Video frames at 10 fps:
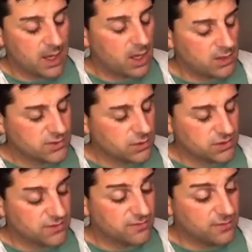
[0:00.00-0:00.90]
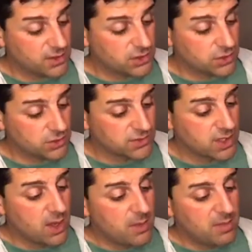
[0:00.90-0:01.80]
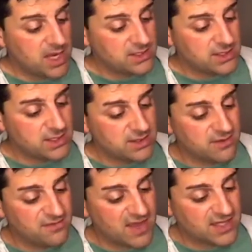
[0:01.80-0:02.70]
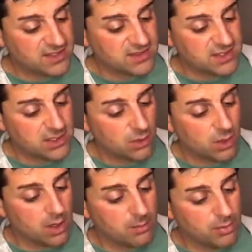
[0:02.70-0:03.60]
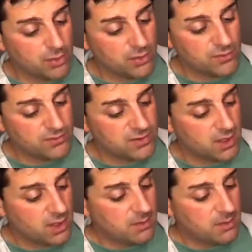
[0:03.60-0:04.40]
all sorts of virtues painted in the fantasy or approved